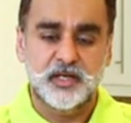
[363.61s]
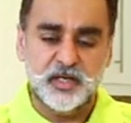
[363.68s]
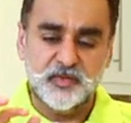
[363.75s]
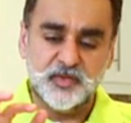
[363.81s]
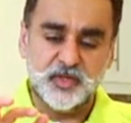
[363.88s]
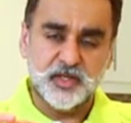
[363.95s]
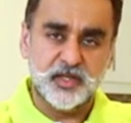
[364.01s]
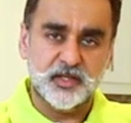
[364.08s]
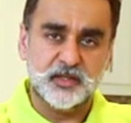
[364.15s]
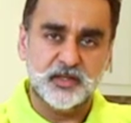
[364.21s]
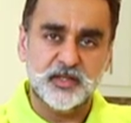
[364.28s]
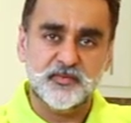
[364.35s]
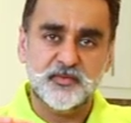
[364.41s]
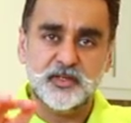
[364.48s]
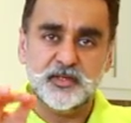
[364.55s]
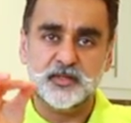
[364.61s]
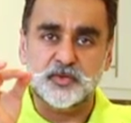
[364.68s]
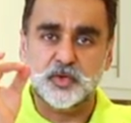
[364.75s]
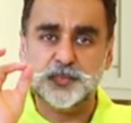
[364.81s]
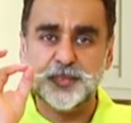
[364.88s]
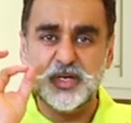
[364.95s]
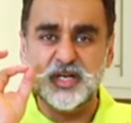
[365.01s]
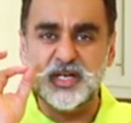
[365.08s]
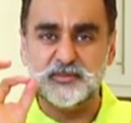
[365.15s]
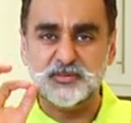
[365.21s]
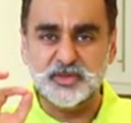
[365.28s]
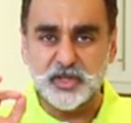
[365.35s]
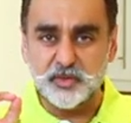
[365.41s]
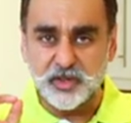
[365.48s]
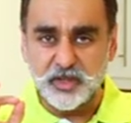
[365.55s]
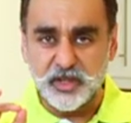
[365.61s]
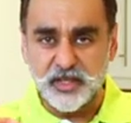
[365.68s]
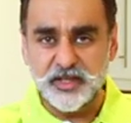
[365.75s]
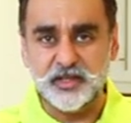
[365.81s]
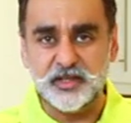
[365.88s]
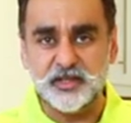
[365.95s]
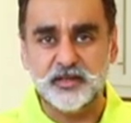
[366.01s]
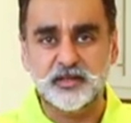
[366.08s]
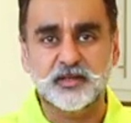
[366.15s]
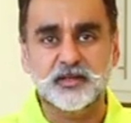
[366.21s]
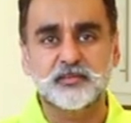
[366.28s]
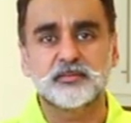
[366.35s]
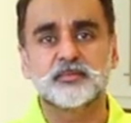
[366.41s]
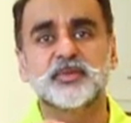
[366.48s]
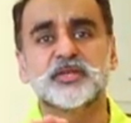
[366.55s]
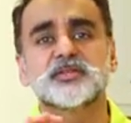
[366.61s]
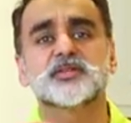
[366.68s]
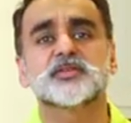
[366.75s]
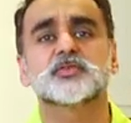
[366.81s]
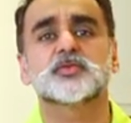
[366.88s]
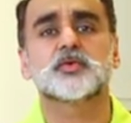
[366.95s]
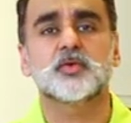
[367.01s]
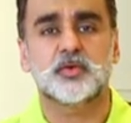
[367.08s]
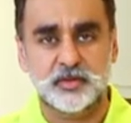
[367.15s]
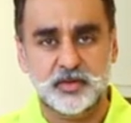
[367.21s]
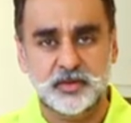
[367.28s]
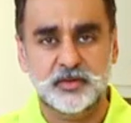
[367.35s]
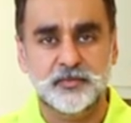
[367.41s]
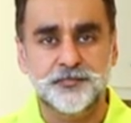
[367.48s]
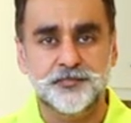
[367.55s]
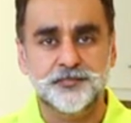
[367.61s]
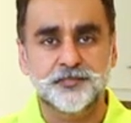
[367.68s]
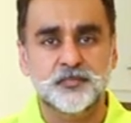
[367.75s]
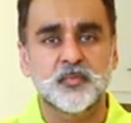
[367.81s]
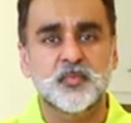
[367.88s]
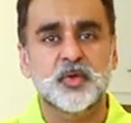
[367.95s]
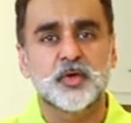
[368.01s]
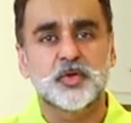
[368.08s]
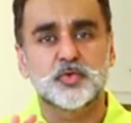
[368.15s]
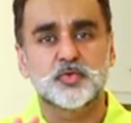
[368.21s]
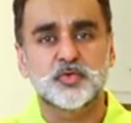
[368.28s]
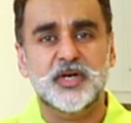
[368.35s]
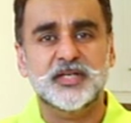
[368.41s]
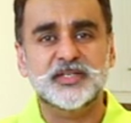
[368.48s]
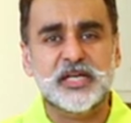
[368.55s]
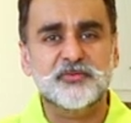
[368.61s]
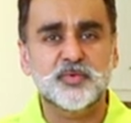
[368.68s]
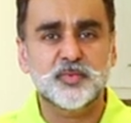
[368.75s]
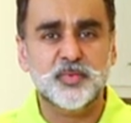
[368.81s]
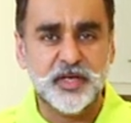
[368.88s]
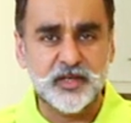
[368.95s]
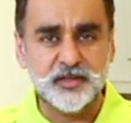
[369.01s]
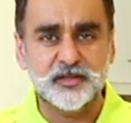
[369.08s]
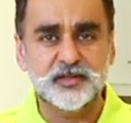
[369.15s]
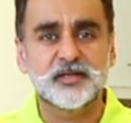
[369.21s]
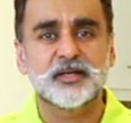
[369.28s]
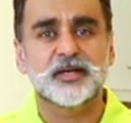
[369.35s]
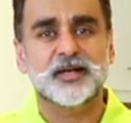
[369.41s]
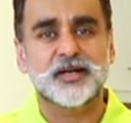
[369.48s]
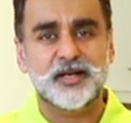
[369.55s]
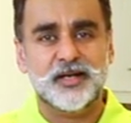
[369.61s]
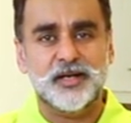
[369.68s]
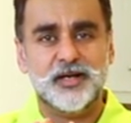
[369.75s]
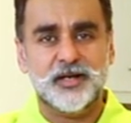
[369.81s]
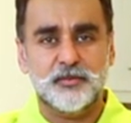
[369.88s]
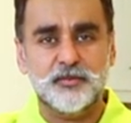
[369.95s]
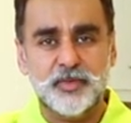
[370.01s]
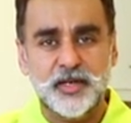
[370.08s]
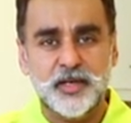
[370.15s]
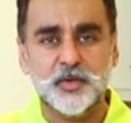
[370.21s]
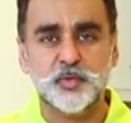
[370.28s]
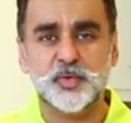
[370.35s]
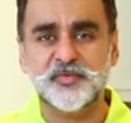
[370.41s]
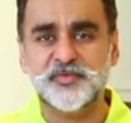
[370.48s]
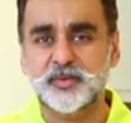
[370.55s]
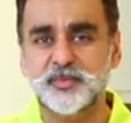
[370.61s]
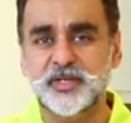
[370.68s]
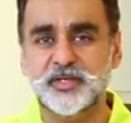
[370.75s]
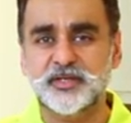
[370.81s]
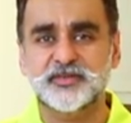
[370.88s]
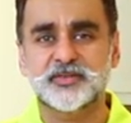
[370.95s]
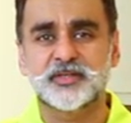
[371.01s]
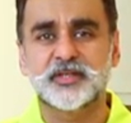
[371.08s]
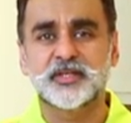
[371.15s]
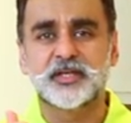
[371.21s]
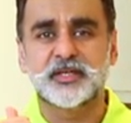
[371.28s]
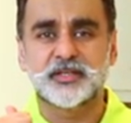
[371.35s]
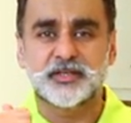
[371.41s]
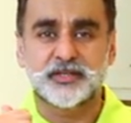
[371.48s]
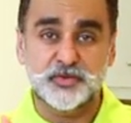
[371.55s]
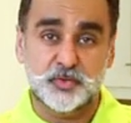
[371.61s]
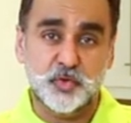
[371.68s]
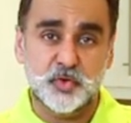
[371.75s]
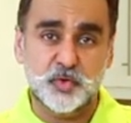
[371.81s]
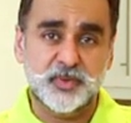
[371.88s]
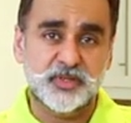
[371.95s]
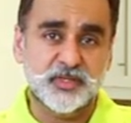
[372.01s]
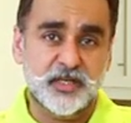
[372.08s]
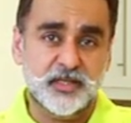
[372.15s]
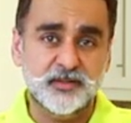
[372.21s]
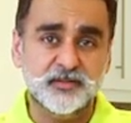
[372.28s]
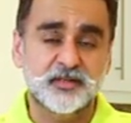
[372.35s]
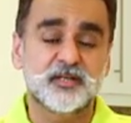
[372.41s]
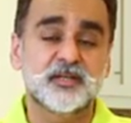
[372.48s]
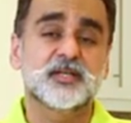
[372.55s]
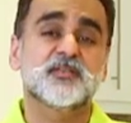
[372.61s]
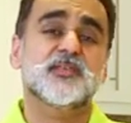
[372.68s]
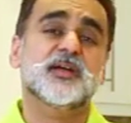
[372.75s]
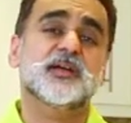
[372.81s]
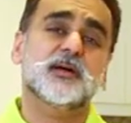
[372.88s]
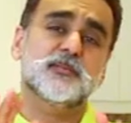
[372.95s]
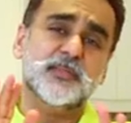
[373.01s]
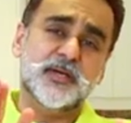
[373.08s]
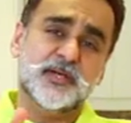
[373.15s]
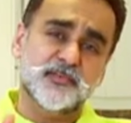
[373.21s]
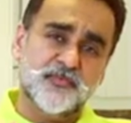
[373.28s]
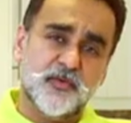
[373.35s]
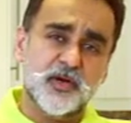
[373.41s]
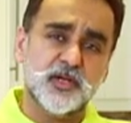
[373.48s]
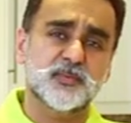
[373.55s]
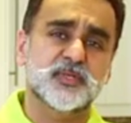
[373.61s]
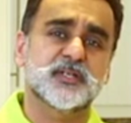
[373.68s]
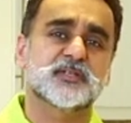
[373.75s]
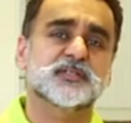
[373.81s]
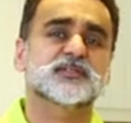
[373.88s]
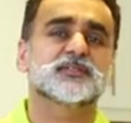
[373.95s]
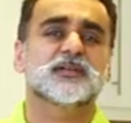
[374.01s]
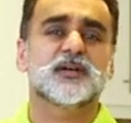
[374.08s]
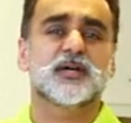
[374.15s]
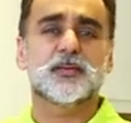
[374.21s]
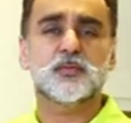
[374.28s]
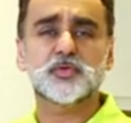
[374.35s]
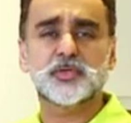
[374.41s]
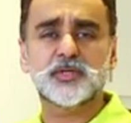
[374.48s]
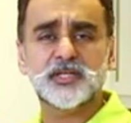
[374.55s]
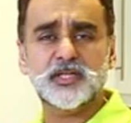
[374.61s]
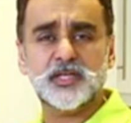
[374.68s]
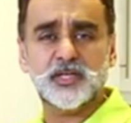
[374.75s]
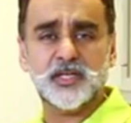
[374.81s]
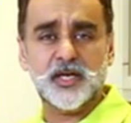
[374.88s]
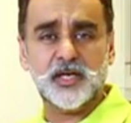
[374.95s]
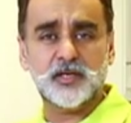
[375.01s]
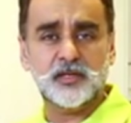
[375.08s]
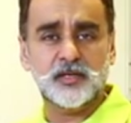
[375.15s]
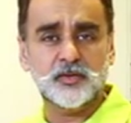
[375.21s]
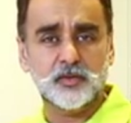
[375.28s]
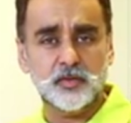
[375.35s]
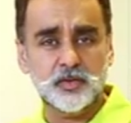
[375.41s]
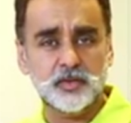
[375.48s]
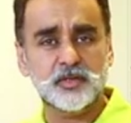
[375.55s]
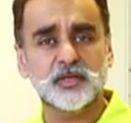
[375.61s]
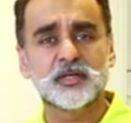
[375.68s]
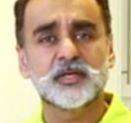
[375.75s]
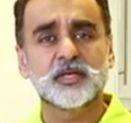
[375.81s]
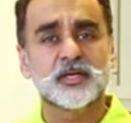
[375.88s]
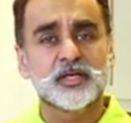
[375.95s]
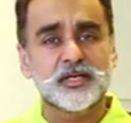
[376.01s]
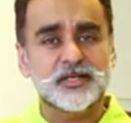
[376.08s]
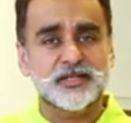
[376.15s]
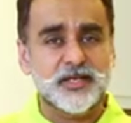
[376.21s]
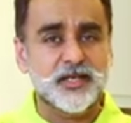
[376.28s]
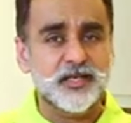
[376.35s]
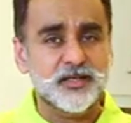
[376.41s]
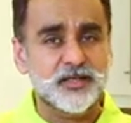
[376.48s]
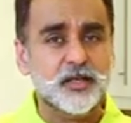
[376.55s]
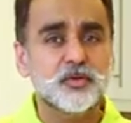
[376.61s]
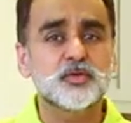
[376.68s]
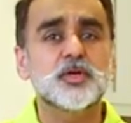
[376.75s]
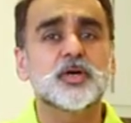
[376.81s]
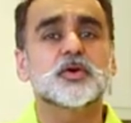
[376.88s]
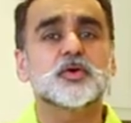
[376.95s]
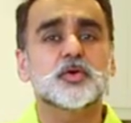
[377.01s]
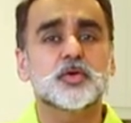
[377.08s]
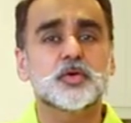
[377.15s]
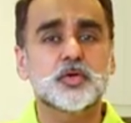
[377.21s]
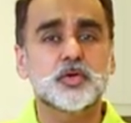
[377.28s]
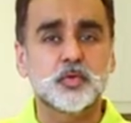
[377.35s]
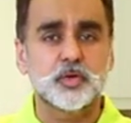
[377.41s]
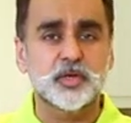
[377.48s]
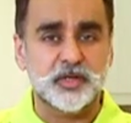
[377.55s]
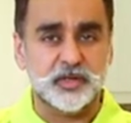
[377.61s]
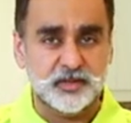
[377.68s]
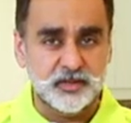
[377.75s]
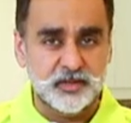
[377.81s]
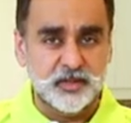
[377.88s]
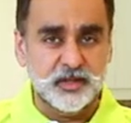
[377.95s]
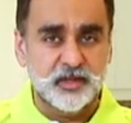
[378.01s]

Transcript: and if the toothpick comes out clean, means it is cooked. You guys have a break, come back in 25 minutes, it's going to be done. In fact, come back in 40 minutes. I'm going to let the cake cook, take it out, cool it,